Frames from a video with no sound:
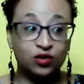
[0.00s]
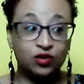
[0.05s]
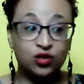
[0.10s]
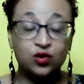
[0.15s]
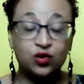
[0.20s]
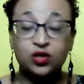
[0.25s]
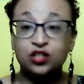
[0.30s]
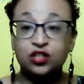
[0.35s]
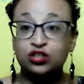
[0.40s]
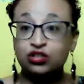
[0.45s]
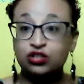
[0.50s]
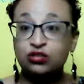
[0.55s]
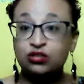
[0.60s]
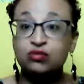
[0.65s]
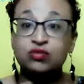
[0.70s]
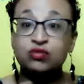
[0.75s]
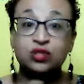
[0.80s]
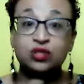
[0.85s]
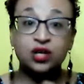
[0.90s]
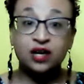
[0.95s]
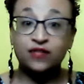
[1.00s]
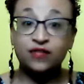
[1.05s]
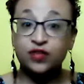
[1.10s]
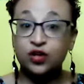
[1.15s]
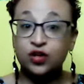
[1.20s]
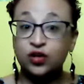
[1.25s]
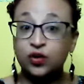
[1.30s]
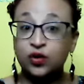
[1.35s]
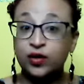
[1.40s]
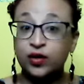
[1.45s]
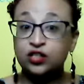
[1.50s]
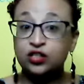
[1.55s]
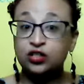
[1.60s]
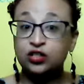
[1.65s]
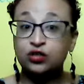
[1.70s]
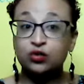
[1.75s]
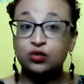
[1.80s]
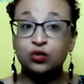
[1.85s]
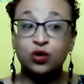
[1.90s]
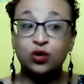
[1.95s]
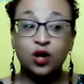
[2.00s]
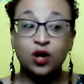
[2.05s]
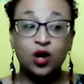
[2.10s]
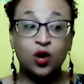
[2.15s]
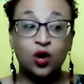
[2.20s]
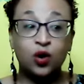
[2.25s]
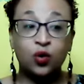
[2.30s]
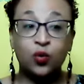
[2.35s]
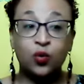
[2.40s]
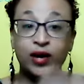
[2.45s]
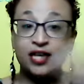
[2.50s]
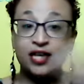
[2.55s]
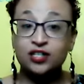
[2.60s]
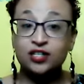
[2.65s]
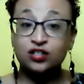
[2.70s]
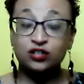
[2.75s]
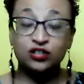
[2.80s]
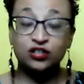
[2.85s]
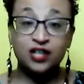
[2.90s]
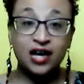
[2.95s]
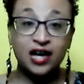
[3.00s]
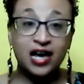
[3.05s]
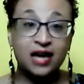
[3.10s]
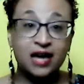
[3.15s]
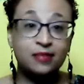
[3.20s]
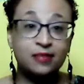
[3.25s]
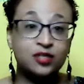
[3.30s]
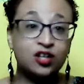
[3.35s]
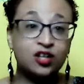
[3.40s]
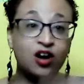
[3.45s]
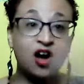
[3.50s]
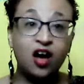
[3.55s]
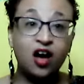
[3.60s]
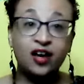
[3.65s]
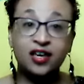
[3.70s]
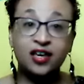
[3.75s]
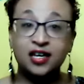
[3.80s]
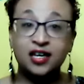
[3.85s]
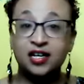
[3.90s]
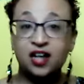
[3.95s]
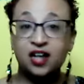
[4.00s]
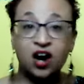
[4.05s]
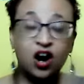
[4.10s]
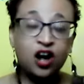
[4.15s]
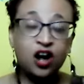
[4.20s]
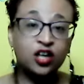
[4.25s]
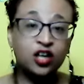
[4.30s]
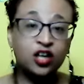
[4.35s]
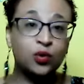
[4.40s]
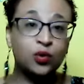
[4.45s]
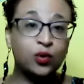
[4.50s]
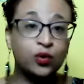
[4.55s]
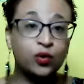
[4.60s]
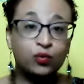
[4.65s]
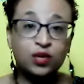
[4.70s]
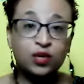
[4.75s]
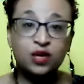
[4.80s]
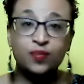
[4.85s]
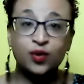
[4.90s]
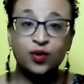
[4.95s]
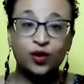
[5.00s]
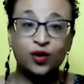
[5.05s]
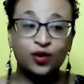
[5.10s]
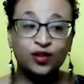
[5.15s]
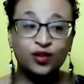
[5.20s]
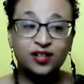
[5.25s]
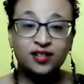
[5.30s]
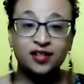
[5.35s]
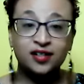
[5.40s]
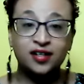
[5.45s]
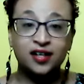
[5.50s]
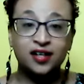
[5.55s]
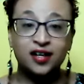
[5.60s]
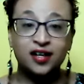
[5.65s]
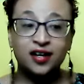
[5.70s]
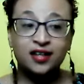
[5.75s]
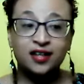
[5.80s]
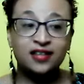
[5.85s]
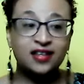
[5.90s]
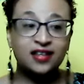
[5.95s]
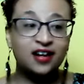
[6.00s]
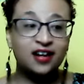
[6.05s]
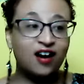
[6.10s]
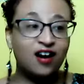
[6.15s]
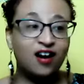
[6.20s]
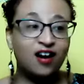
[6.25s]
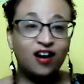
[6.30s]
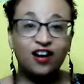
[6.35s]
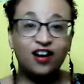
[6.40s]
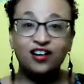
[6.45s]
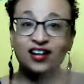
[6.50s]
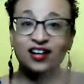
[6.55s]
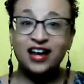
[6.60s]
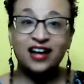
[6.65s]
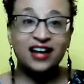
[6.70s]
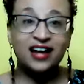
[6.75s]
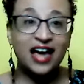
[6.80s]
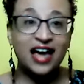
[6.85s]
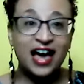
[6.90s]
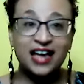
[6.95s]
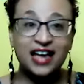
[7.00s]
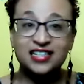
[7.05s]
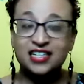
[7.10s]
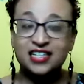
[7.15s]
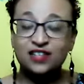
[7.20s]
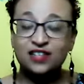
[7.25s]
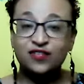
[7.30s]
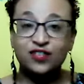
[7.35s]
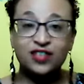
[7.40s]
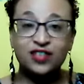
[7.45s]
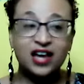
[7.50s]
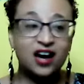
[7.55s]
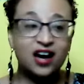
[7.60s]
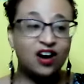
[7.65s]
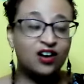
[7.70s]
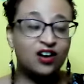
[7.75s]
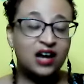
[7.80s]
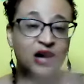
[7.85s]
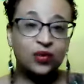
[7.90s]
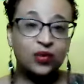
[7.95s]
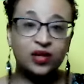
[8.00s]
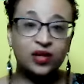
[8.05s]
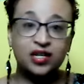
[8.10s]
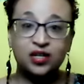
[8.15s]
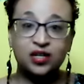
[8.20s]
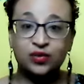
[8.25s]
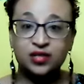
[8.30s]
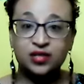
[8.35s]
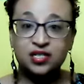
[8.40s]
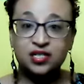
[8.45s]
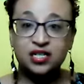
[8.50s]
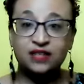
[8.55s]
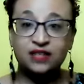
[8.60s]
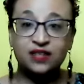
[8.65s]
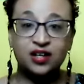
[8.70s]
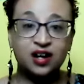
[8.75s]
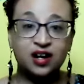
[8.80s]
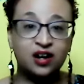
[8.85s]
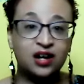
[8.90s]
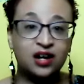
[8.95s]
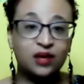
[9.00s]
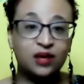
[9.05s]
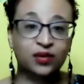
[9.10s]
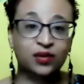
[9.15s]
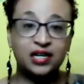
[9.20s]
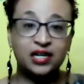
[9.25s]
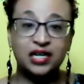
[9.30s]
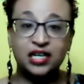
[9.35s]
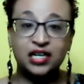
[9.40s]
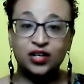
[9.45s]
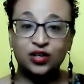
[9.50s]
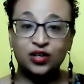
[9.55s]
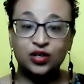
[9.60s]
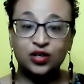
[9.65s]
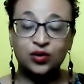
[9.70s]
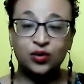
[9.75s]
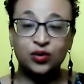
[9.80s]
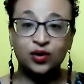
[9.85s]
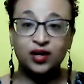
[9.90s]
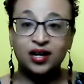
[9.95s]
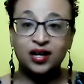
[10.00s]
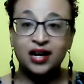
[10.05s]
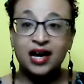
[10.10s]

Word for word: you can choose if you're going to waste your time talking and arguing with people that aren't not asking for that, are not willing to receive it, are not willing to hear you.